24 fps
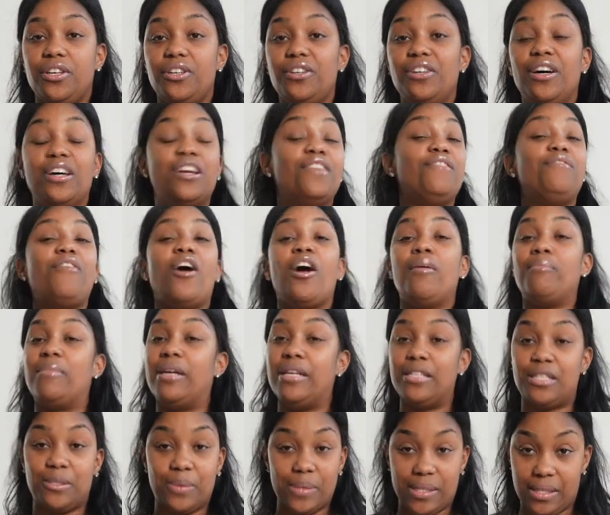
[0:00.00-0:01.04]
None of our
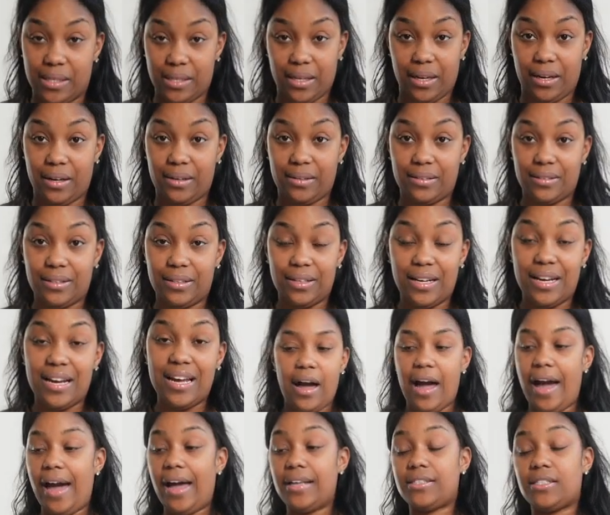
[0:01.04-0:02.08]
meats is in there.
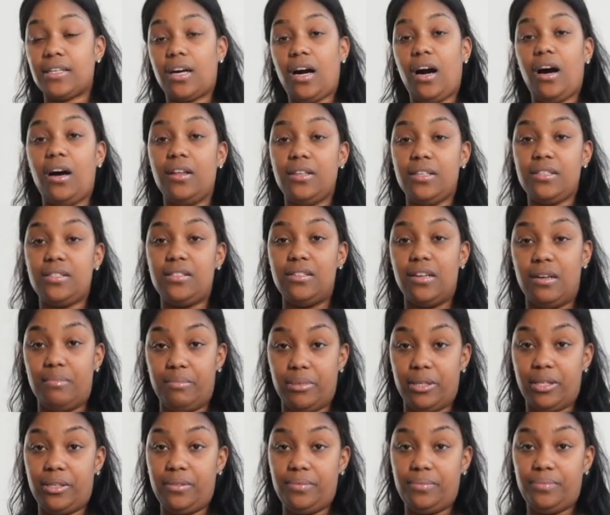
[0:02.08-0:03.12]
I had to call this
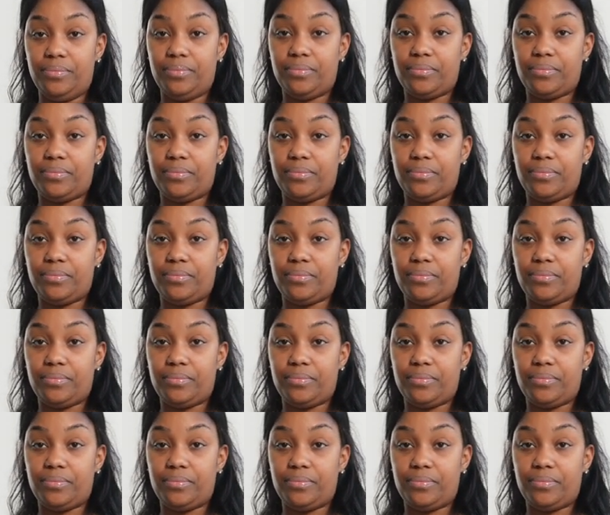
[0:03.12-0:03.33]
number